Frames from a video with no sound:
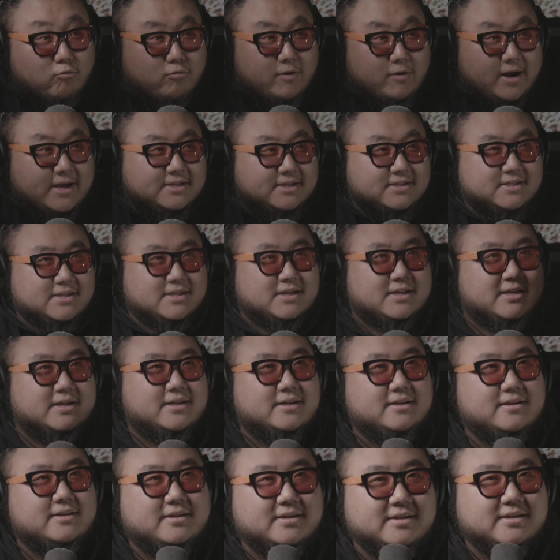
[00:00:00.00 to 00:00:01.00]
raising
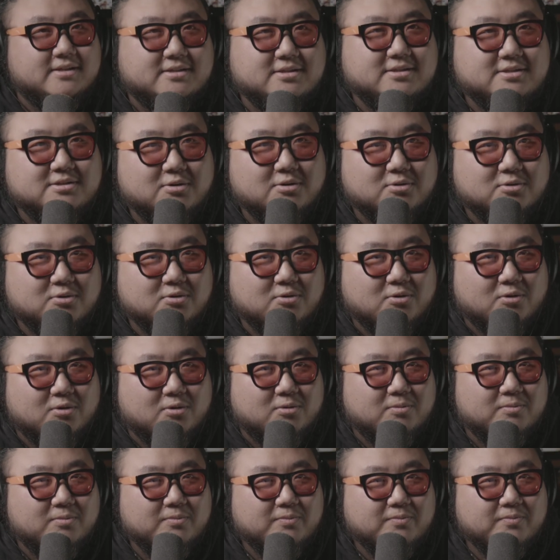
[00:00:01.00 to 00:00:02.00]
it. It's so
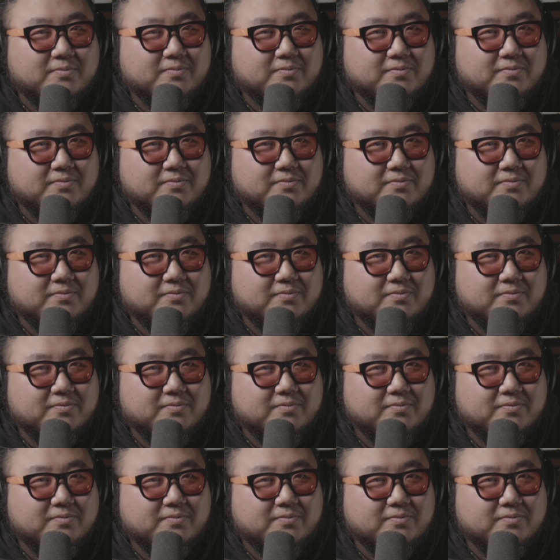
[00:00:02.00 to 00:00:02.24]
cool.